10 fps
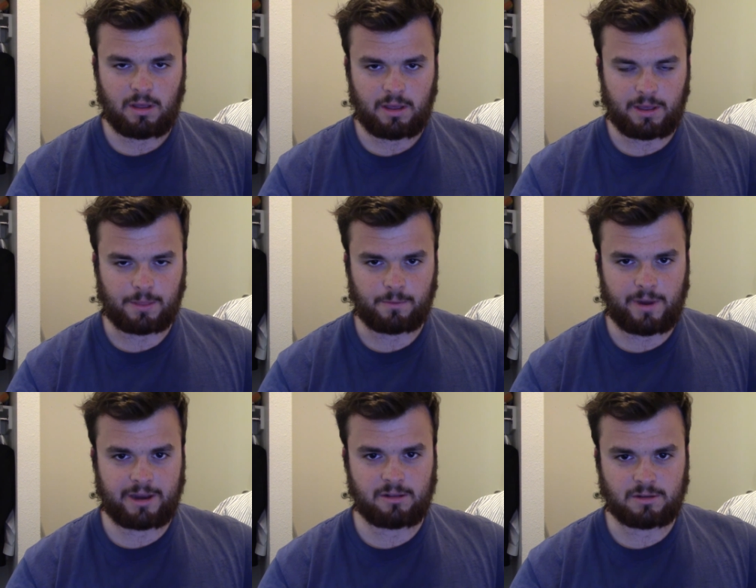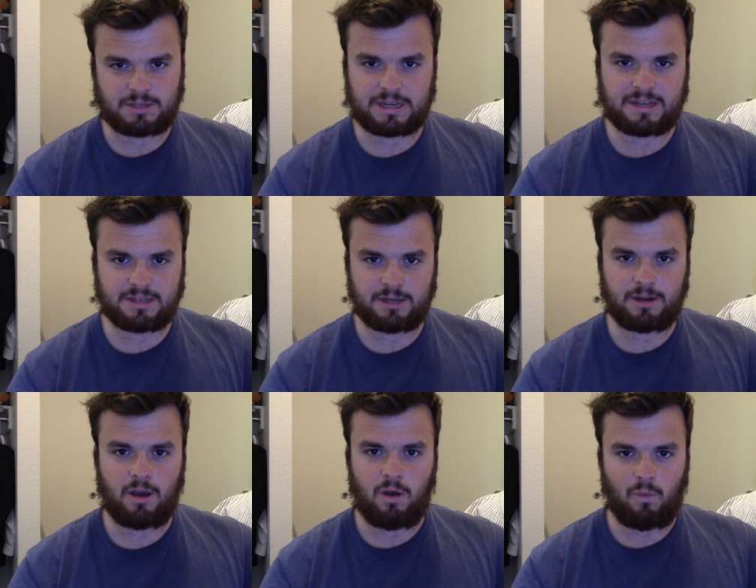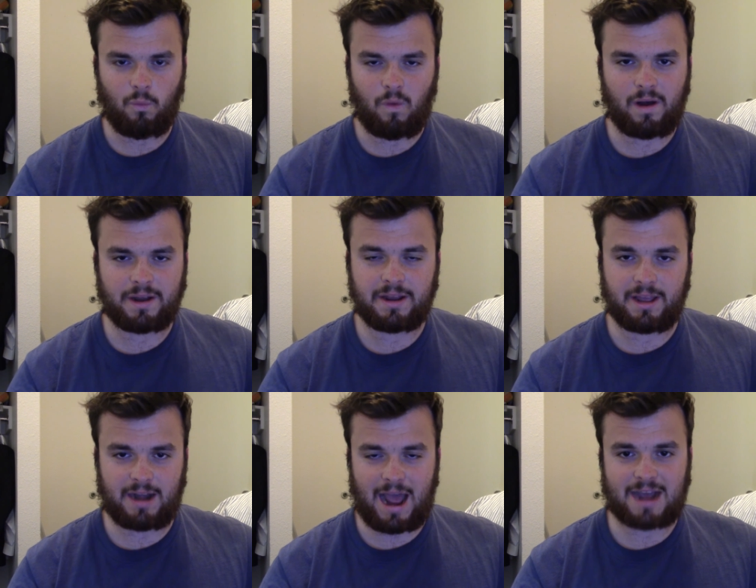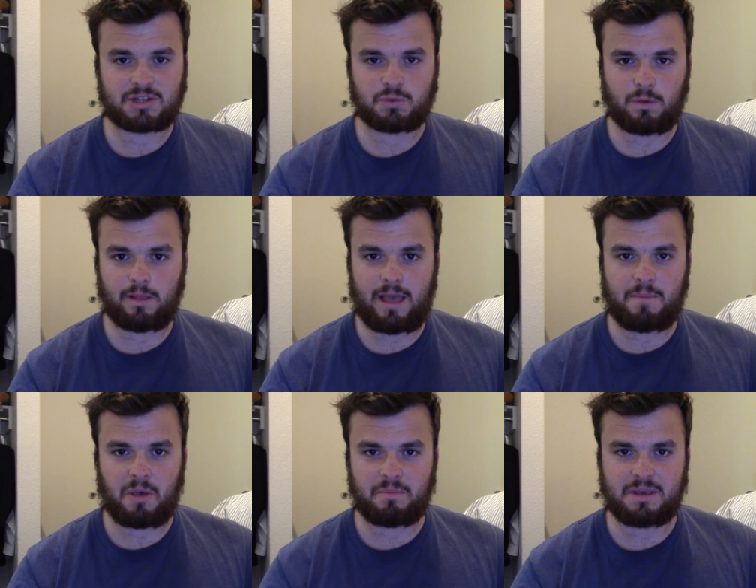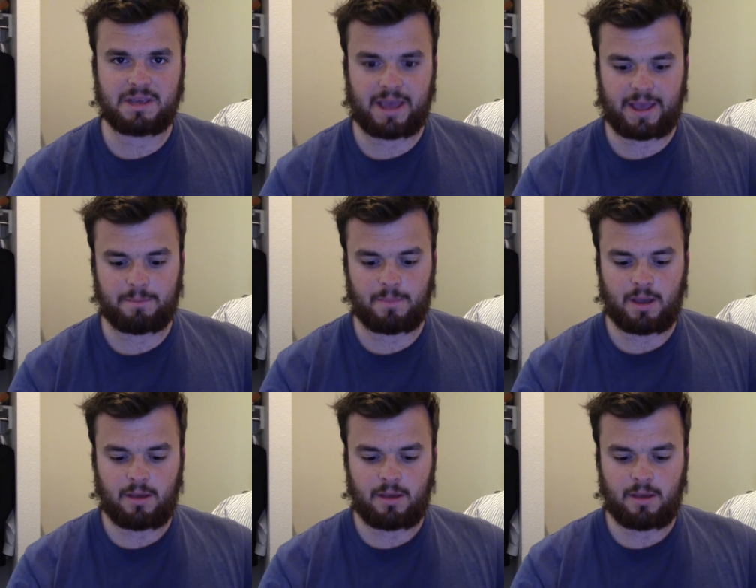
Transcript: in the regular season, won an actual MLB game.